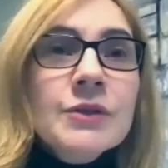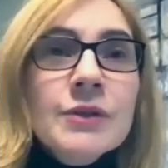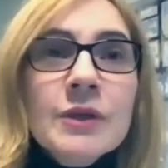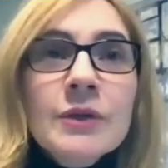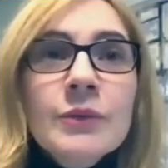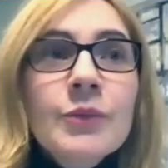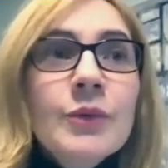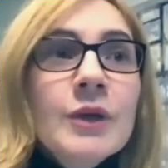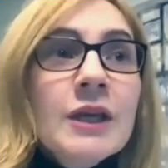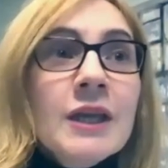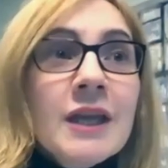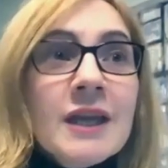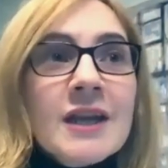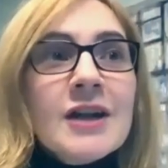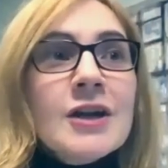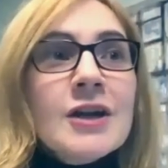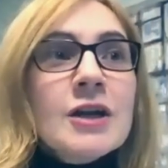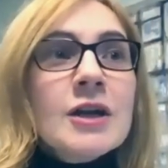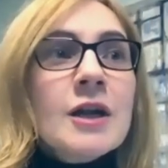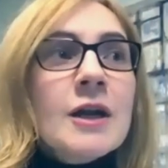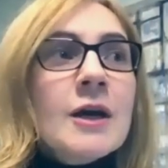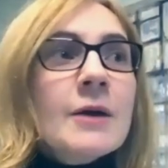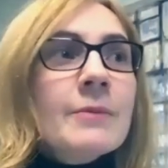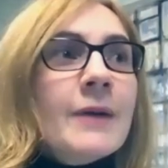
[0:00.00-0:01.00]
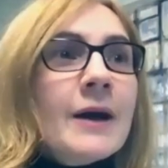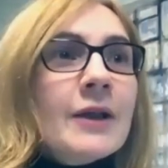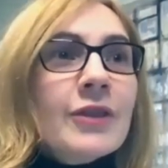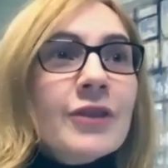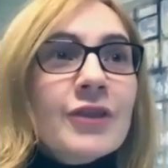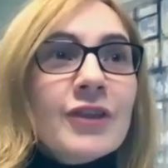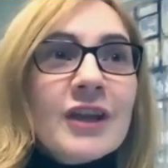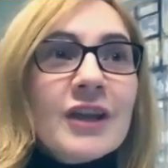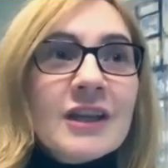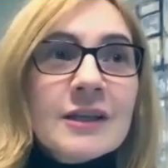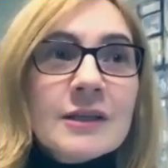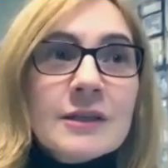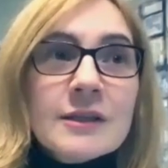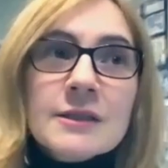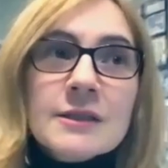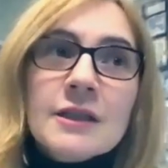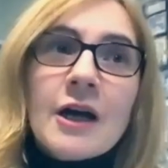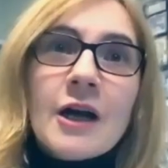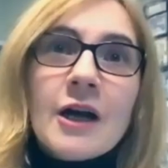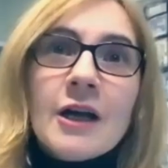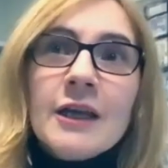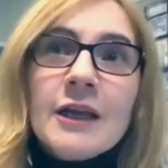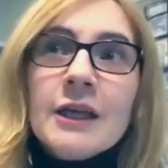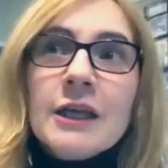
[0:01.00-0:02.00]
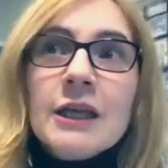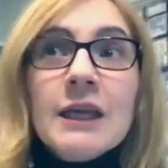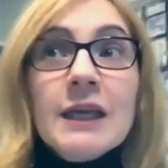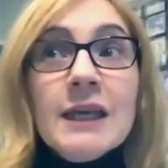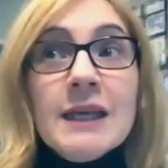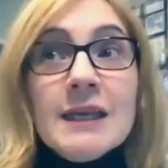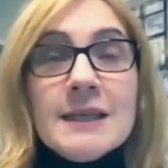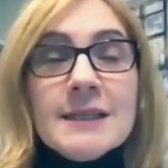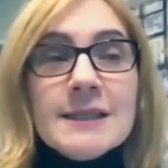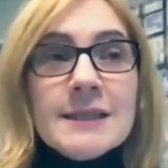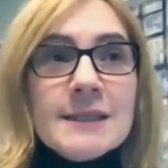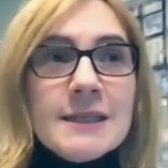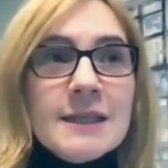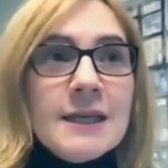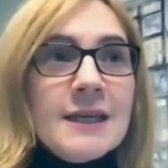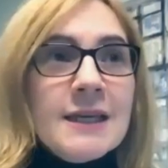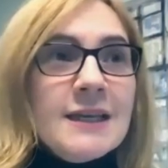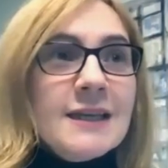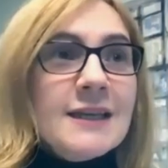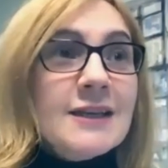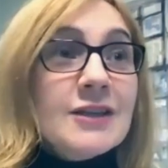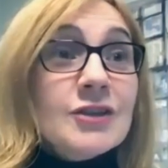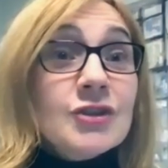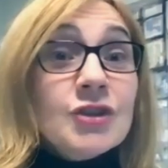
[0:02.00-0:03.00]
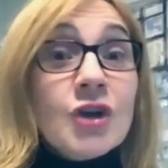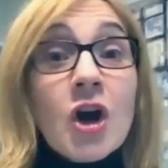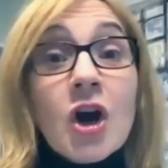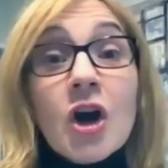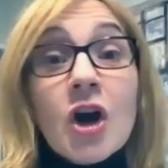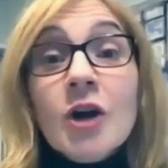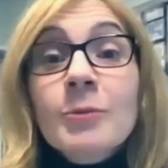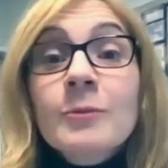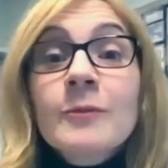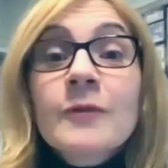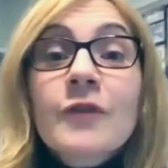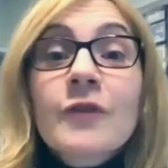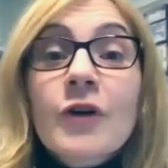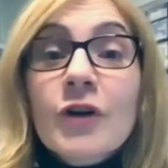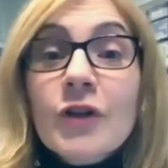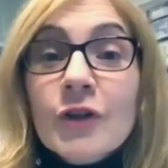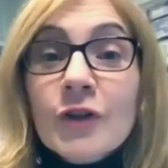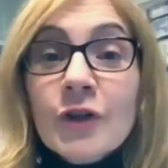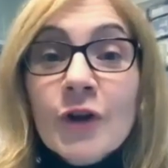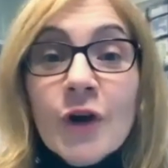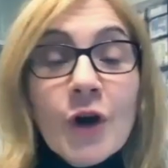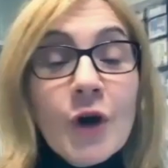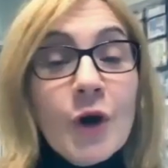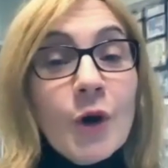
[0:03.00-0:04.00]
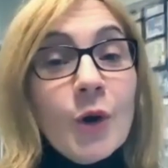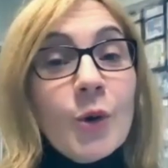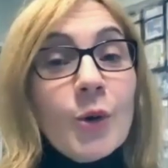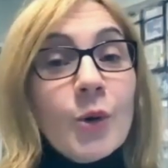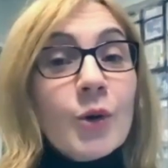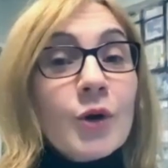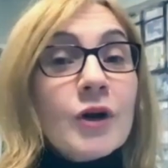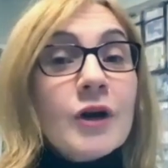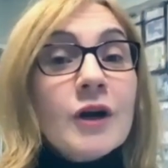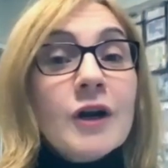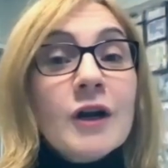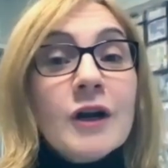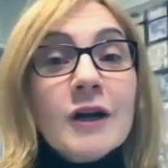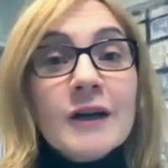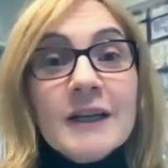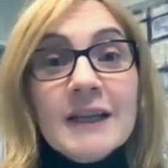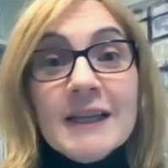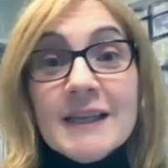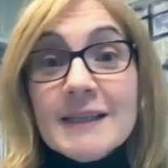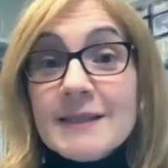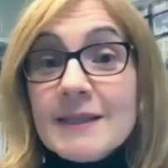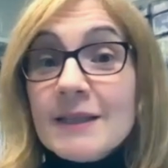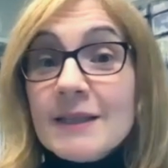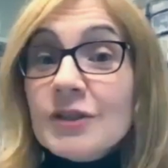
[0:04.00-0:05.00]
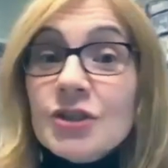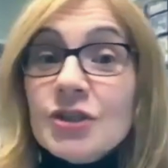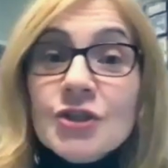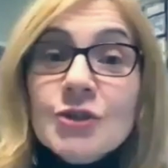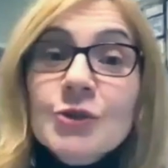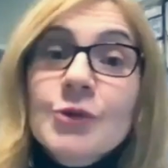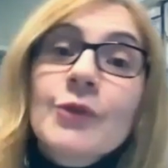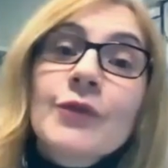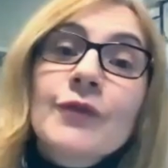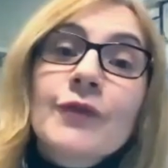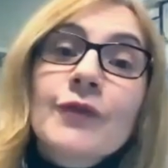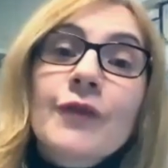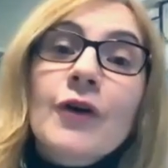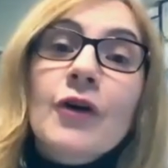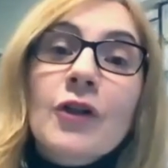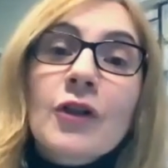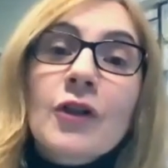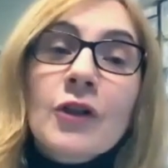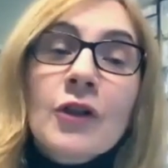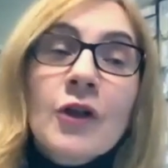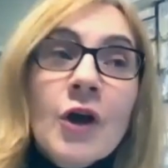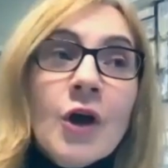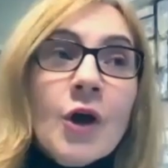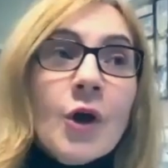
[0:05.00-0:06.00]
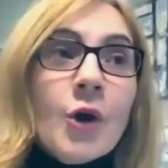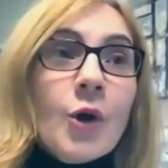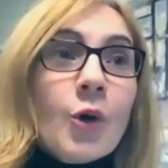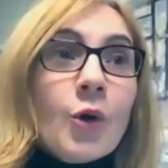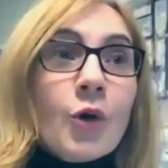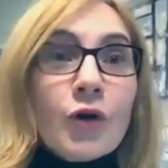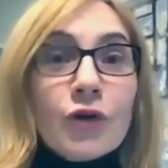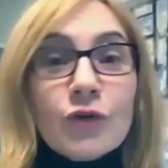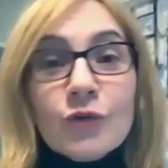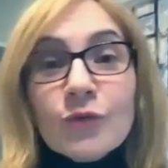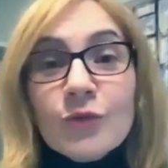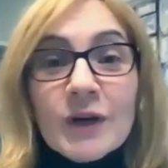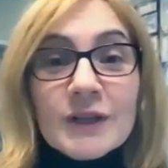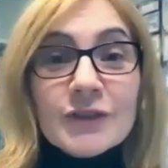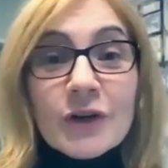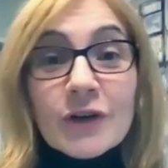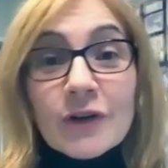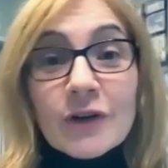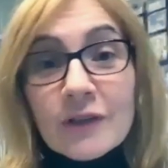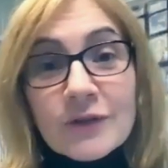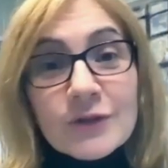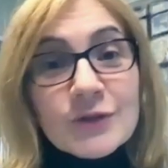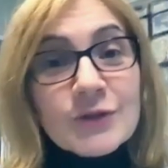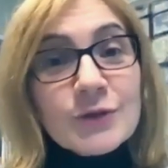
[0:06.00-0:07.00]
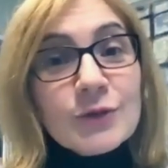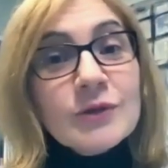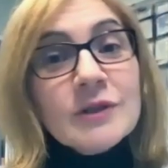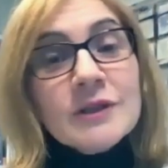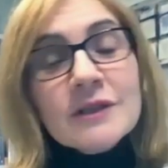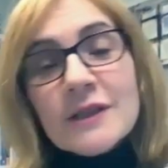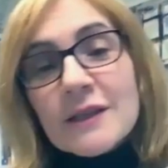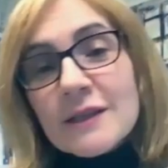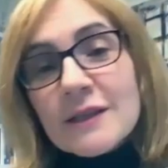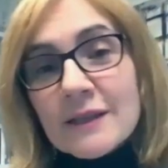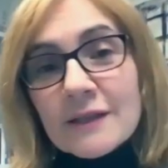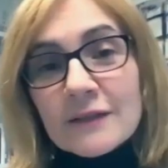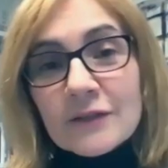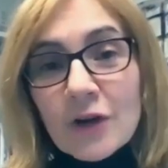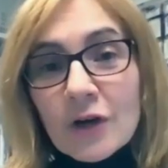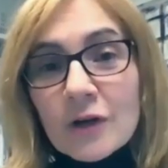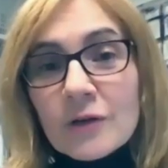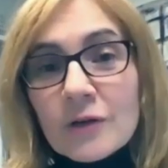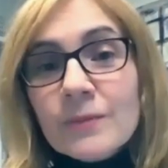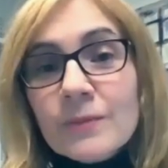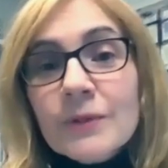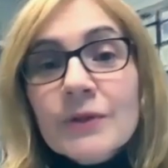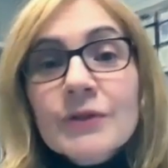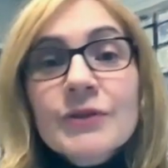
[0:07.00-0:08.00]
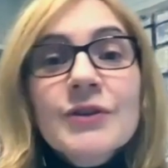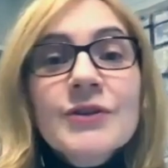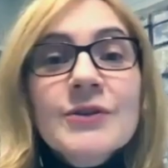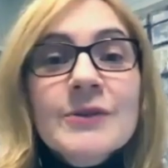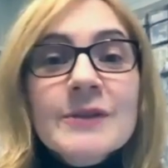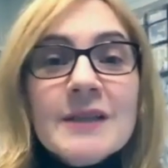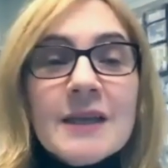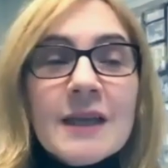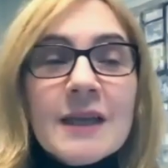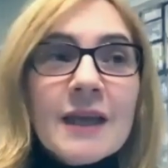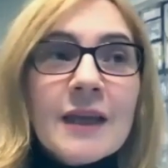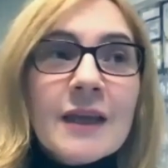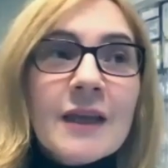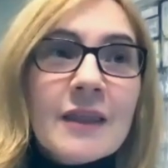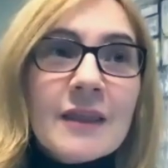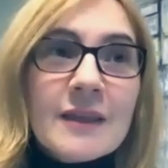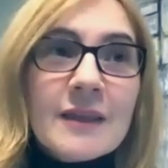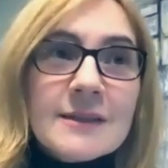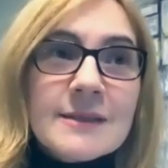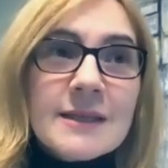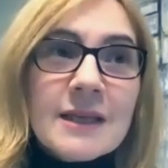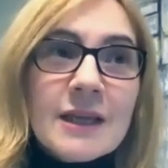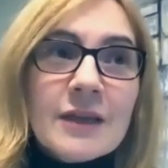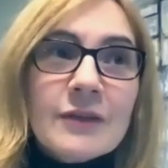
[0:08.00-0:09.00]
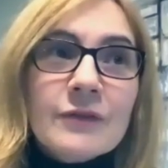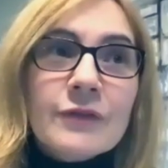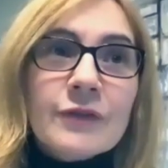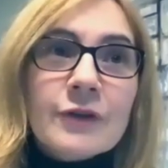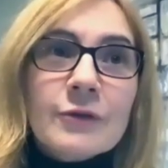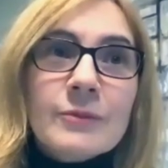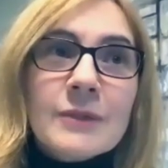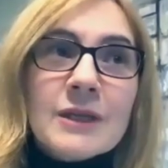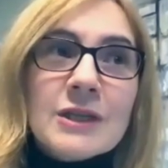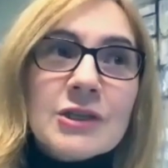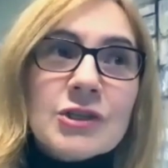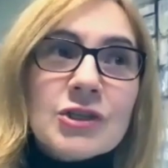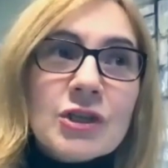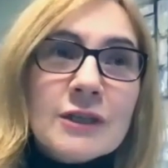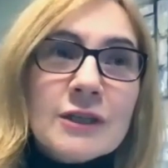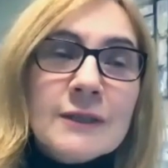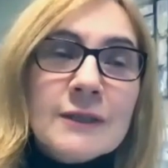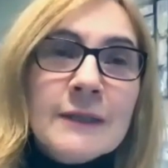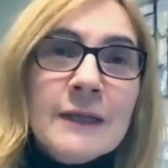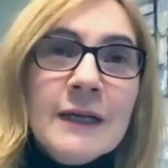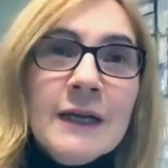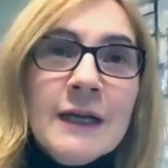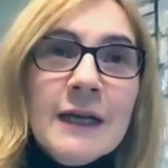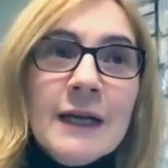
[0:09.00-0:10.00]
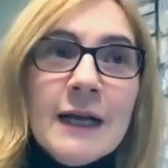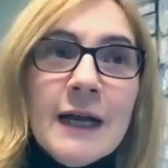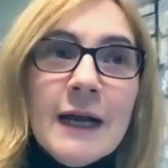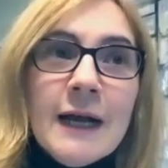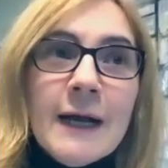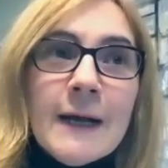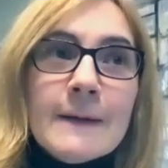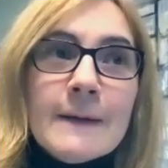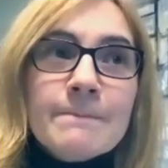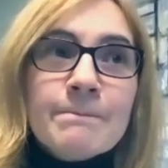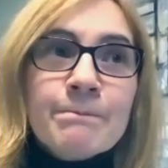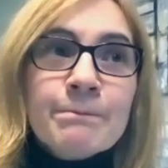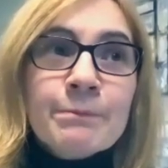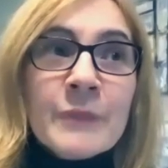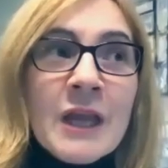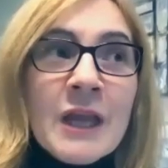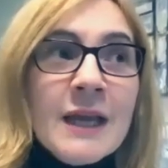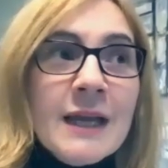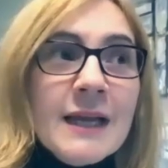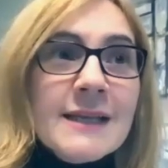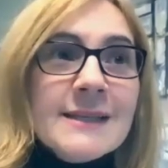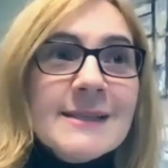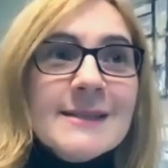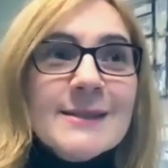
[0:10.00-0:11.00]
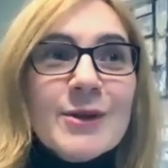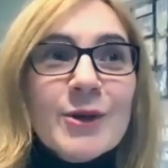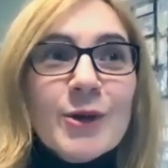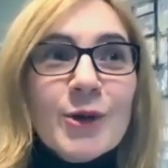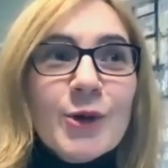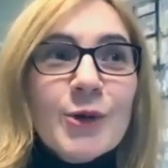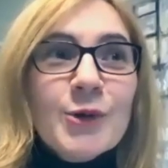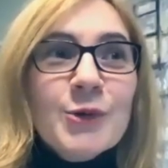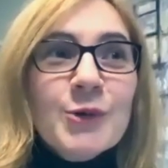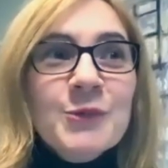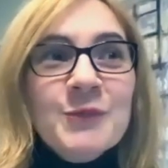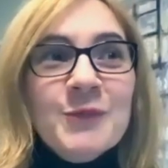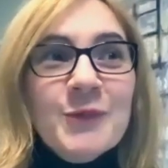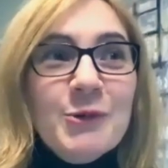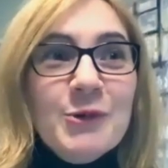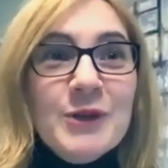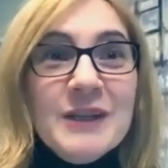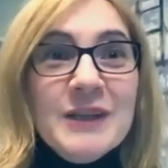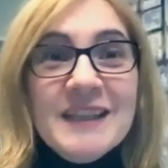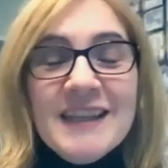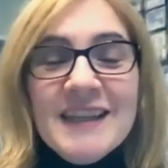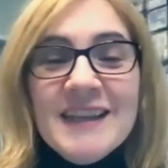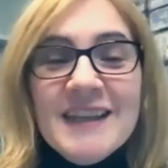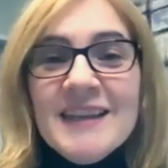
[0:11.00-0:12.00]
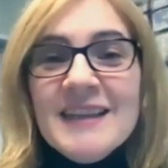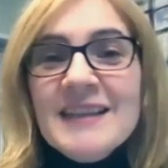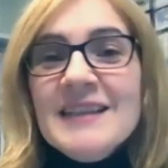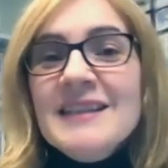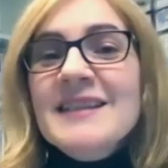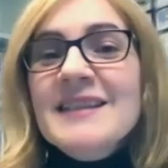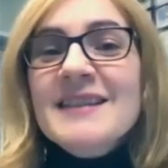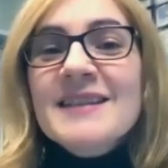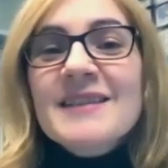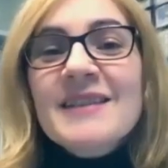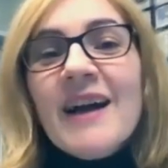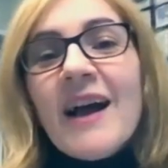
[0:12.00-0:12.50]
we care about things like, is it harmful or is it truthful? Or what are the sources that are producing this information? And so we need